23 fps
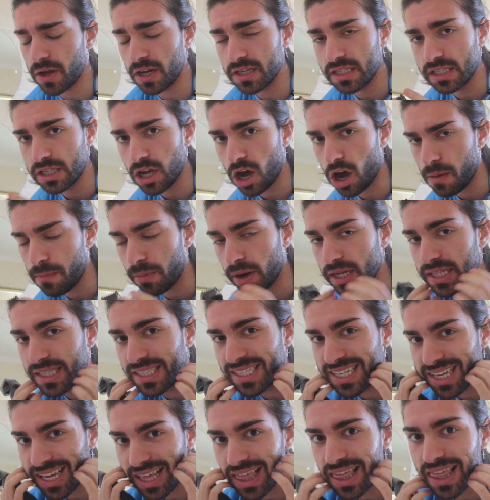I start by
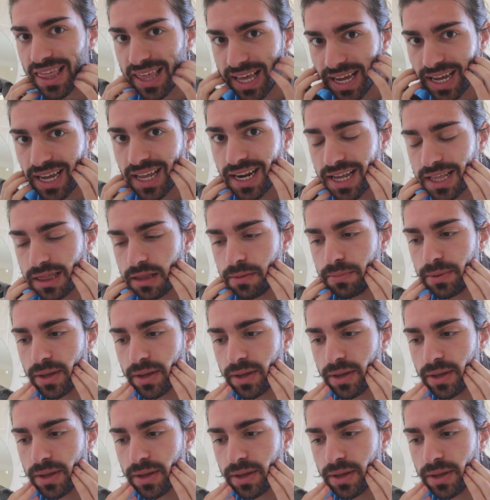de-thickening the